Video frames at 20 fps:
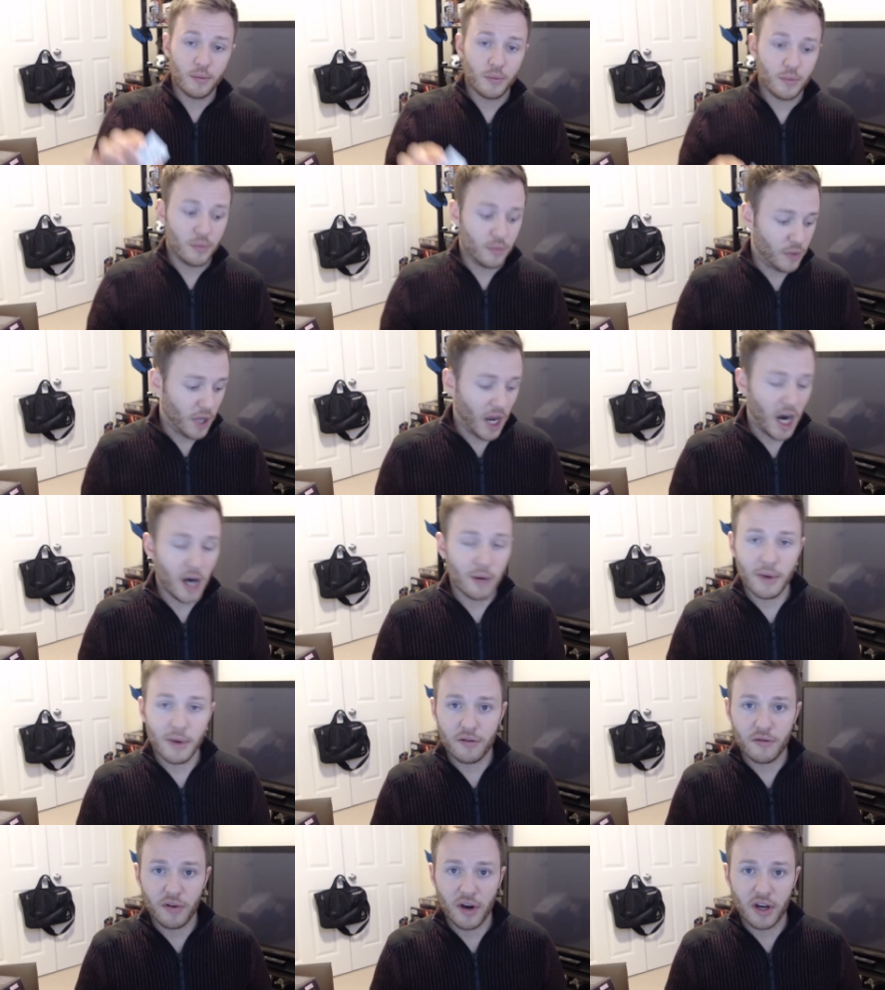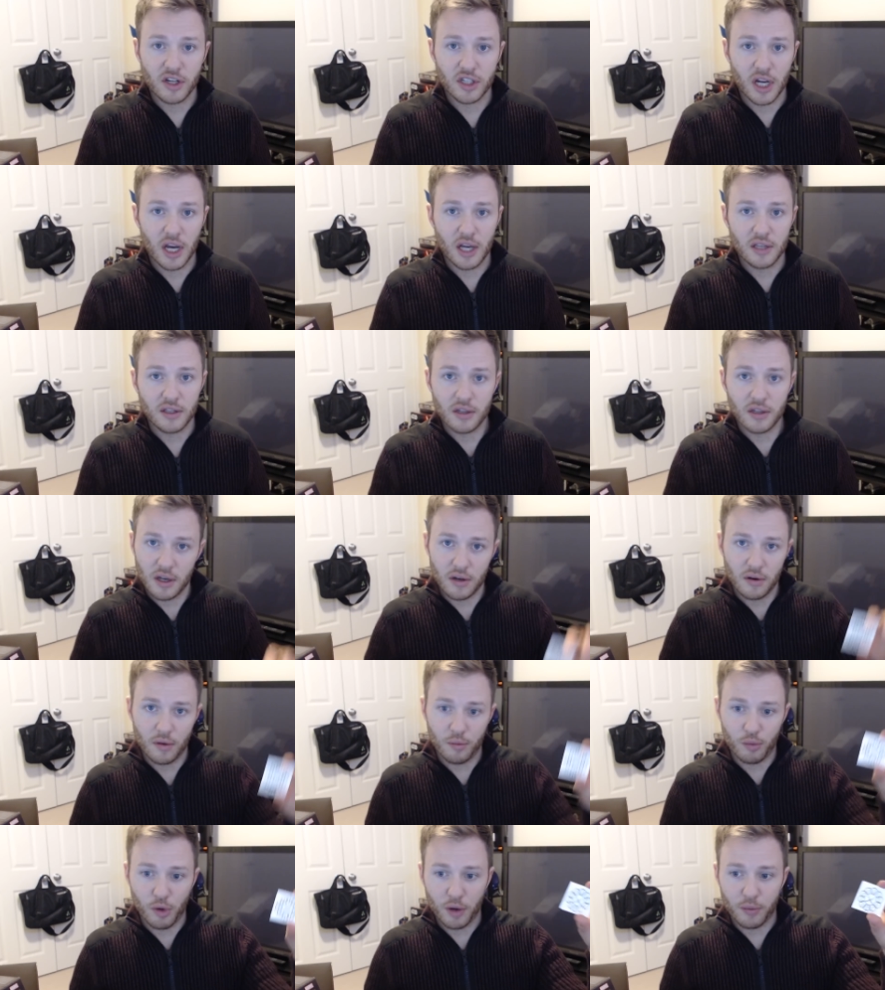the Iron Man franchise and,
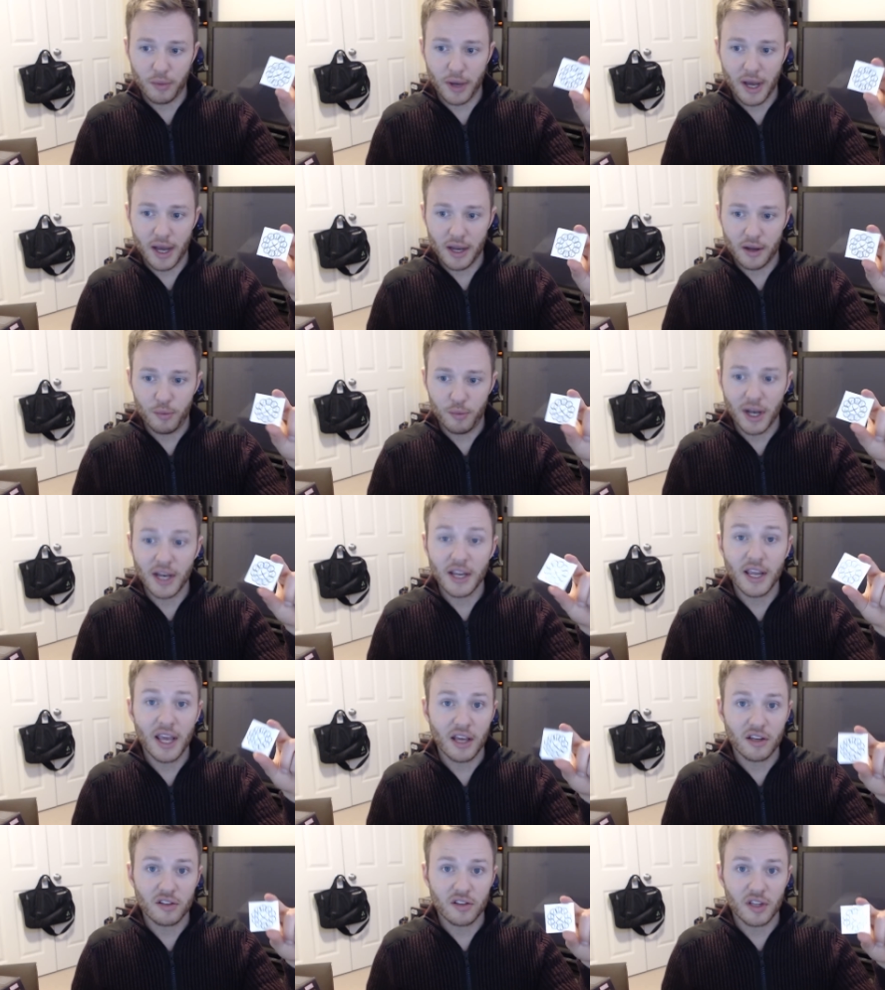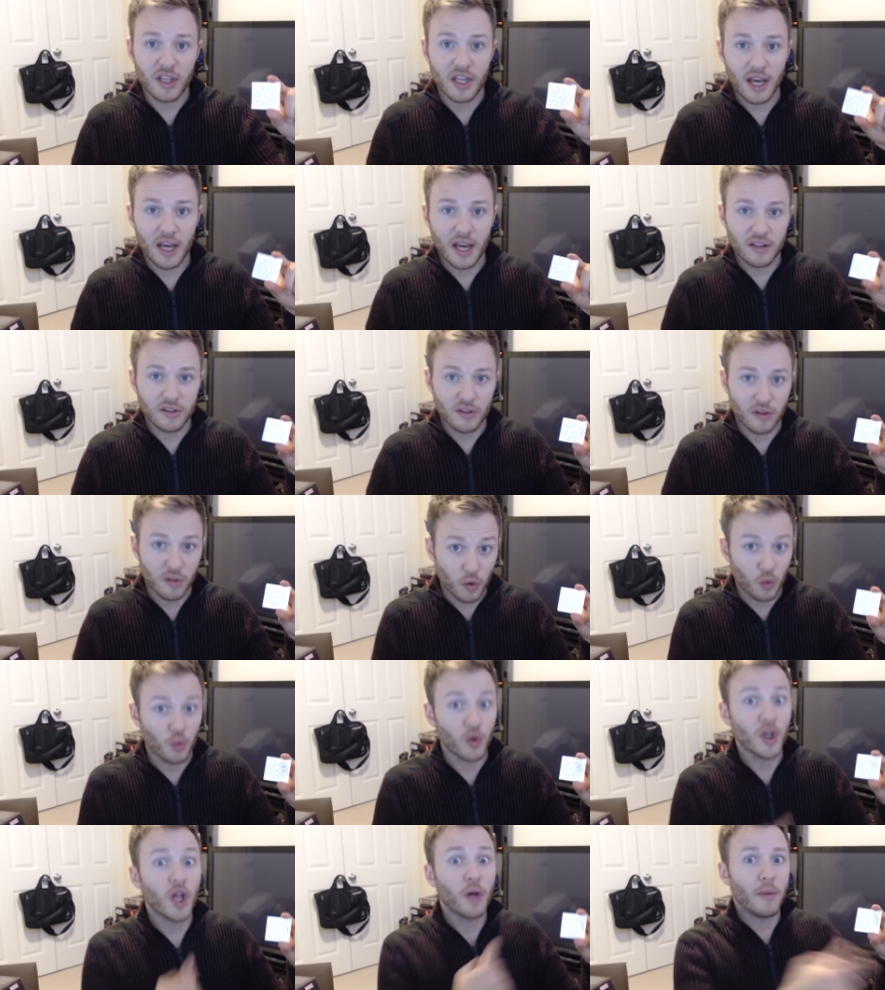and, bring back Ben Kingsley as the
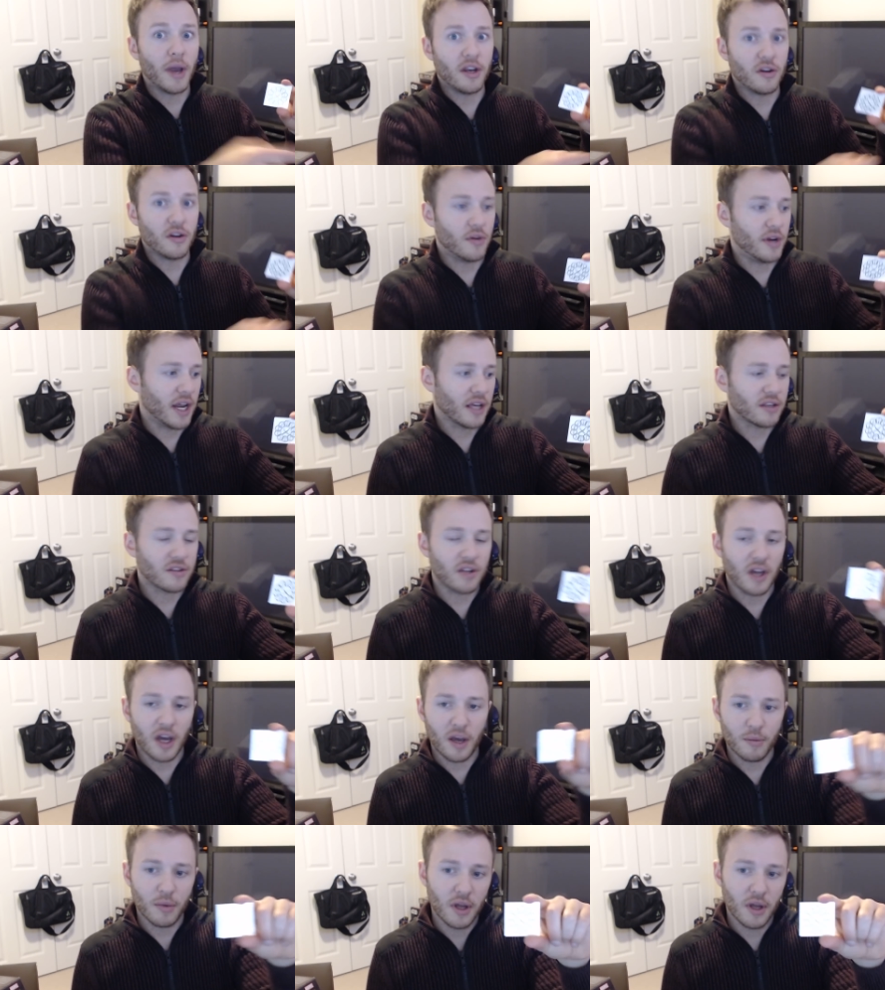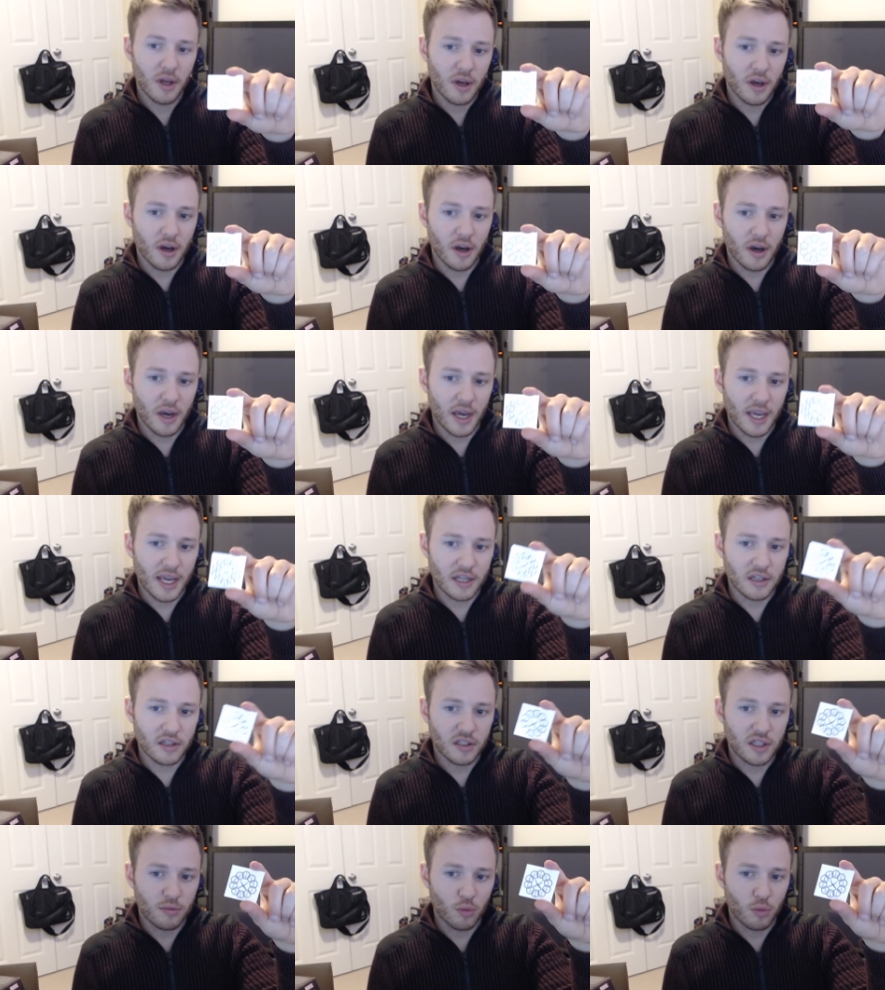real Mandarin next time, uh, and get to
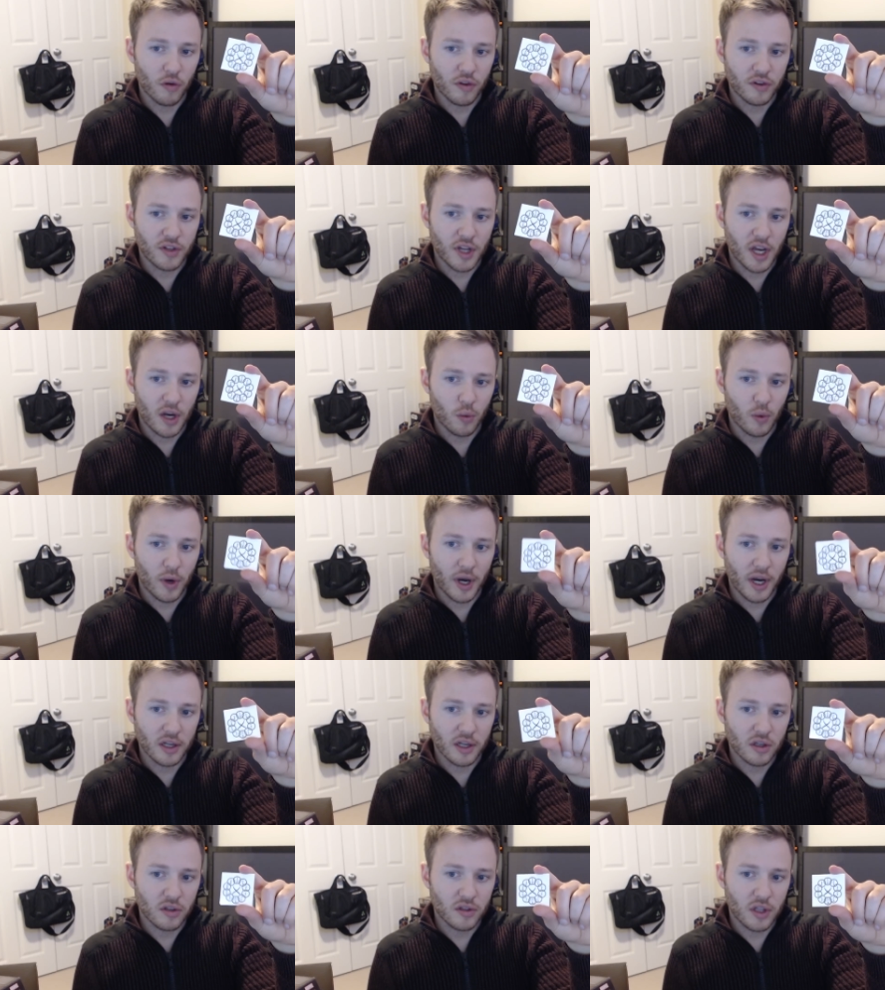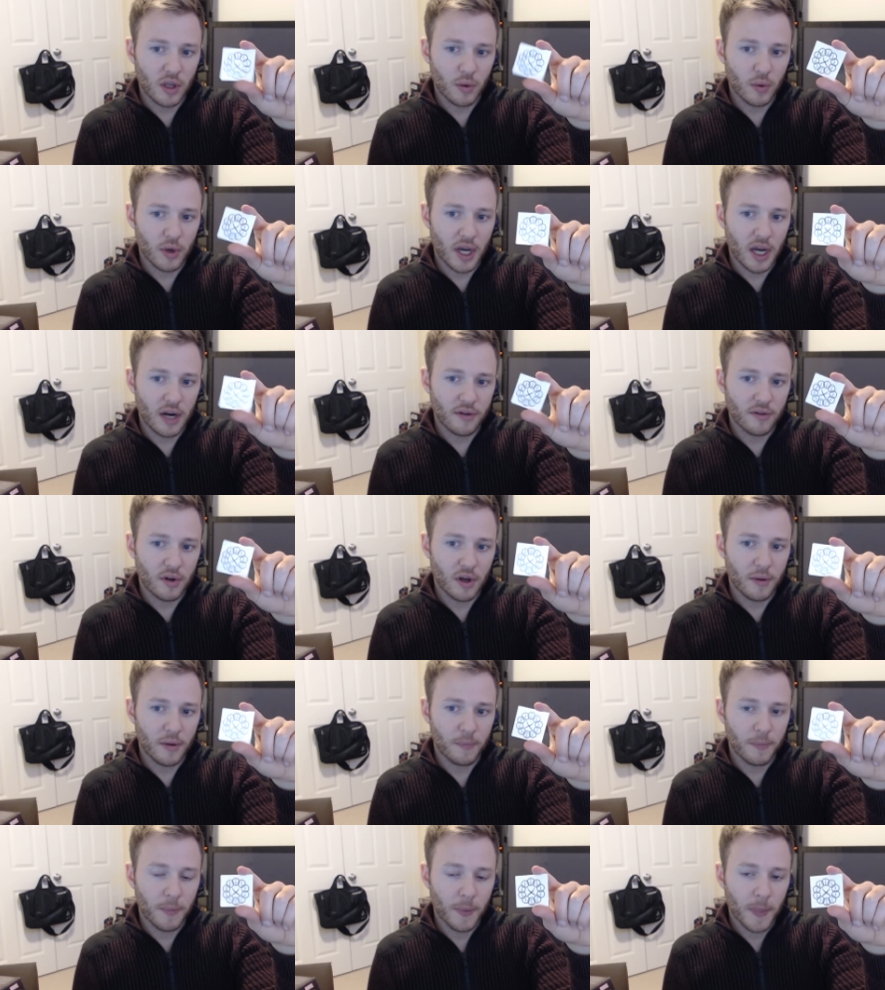see more of the Ten Rings because they were kind of
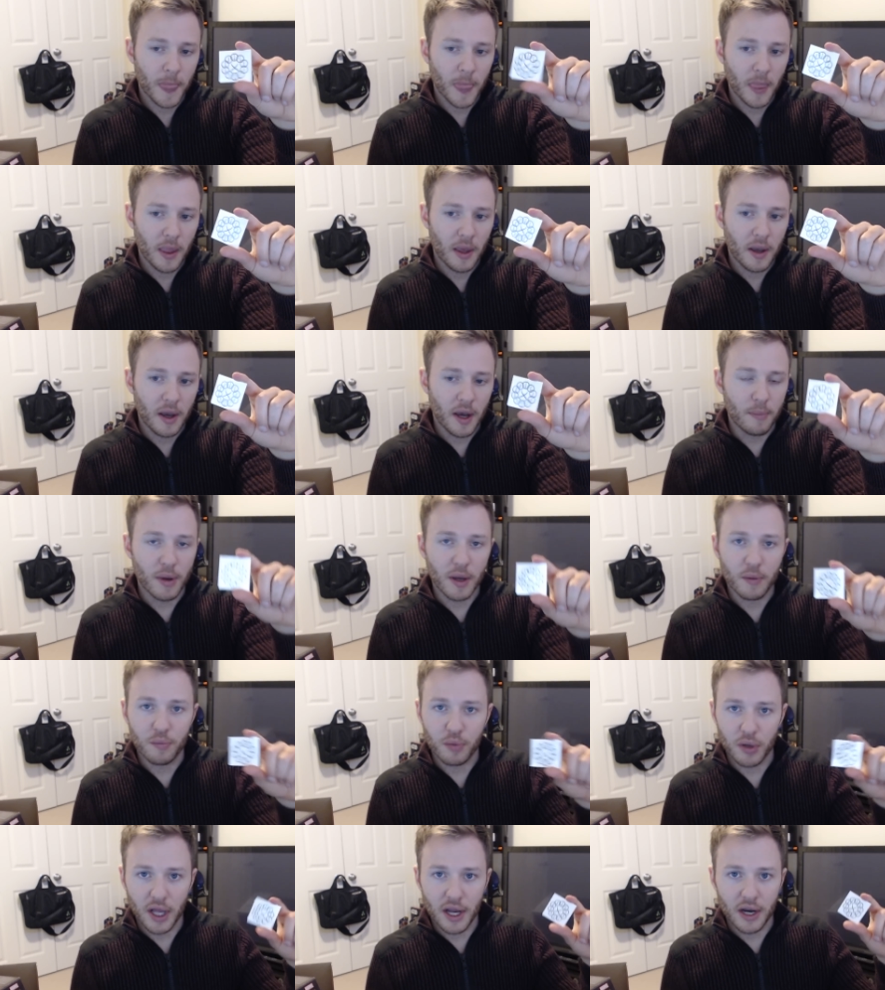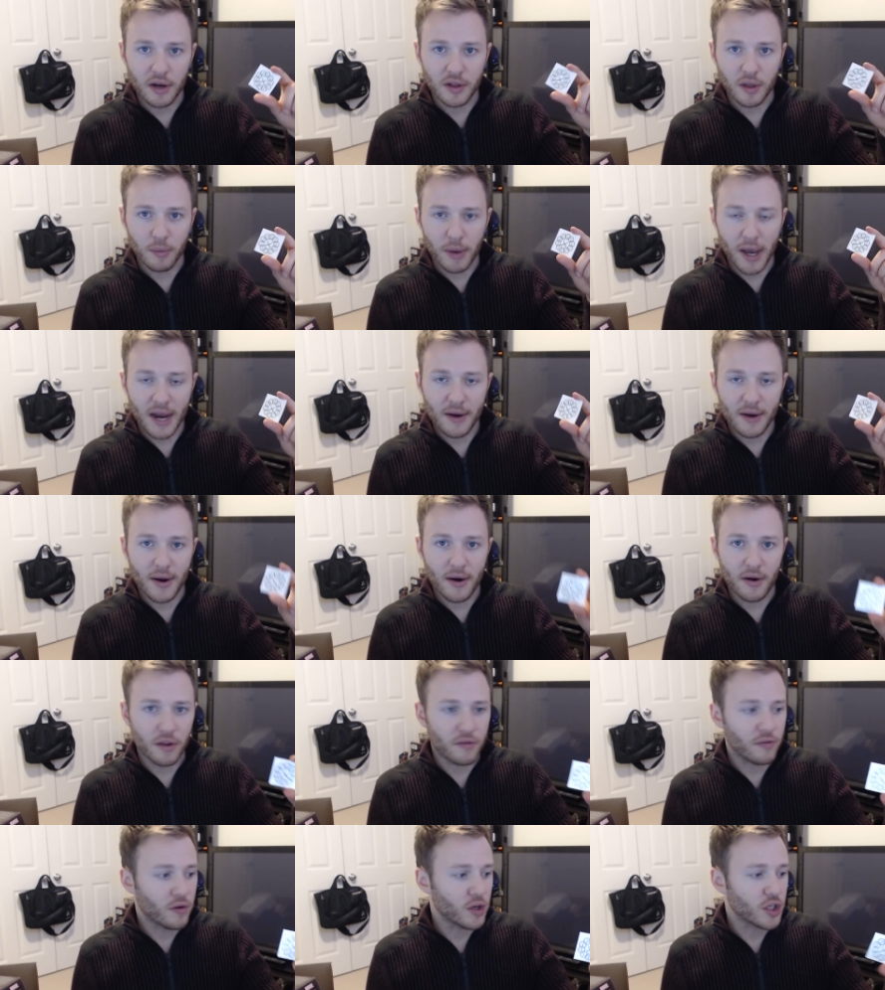um, a big player in the background of
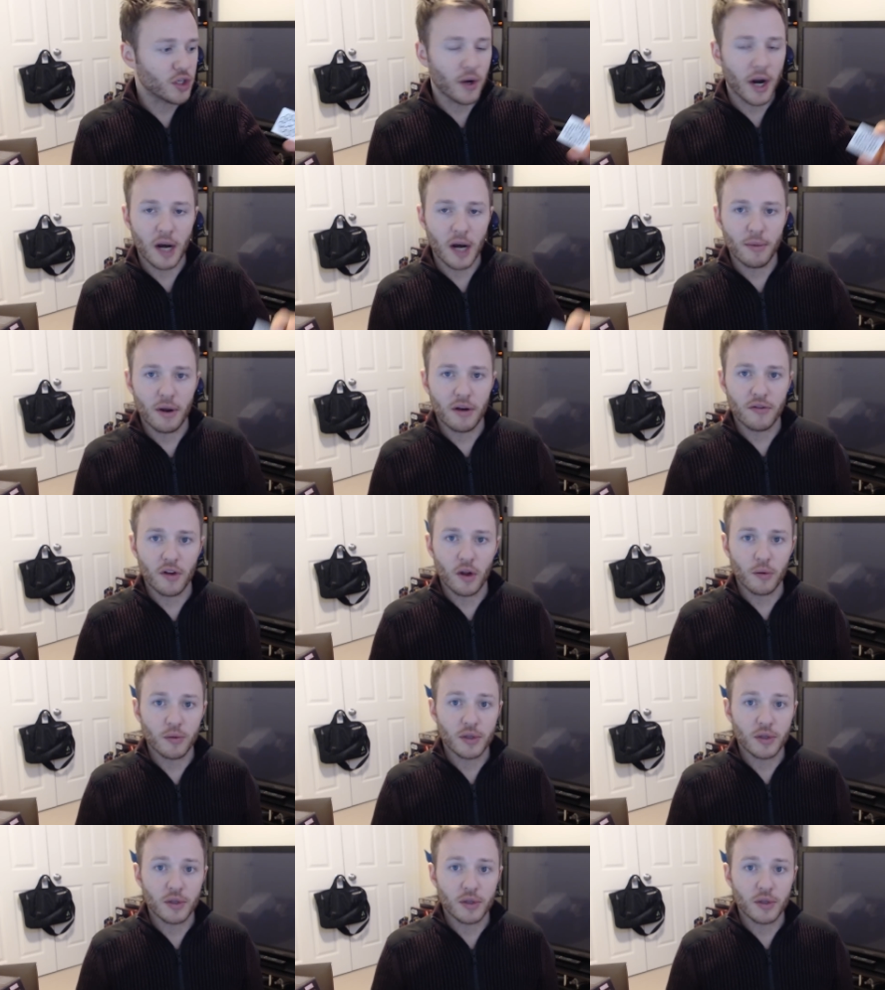the first two Iron Man films,